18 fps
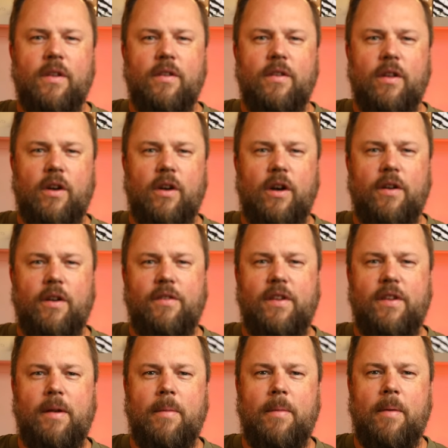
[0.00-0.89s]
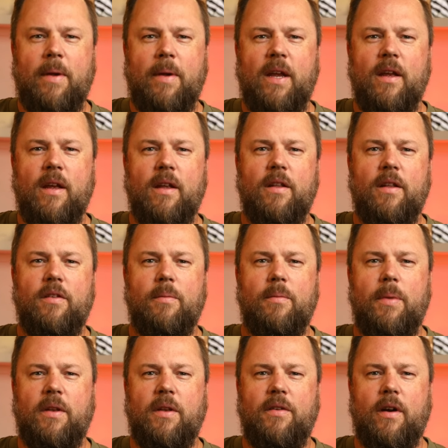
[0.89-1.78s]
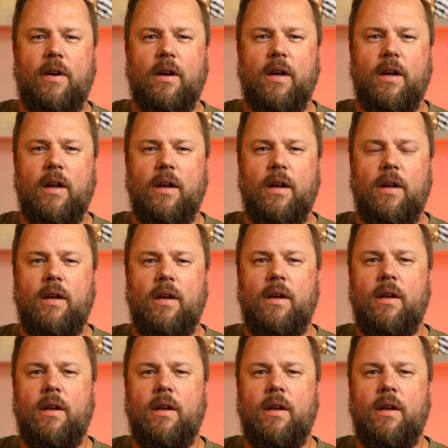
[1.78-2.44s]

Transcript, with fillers: A little hard to see maybe, it's a bit dark.